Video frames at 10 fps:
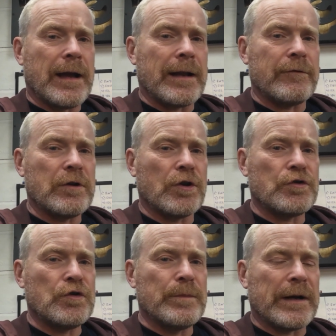And I've only got
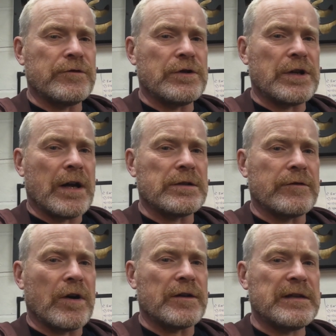two battery chargers.
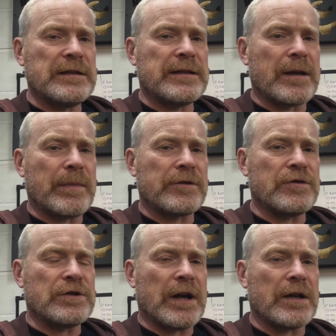I've got a C-Tech
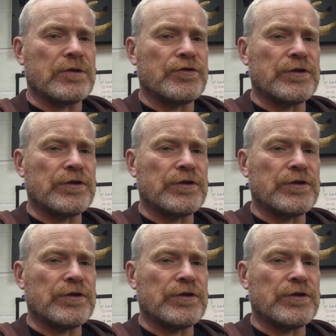battery charger, a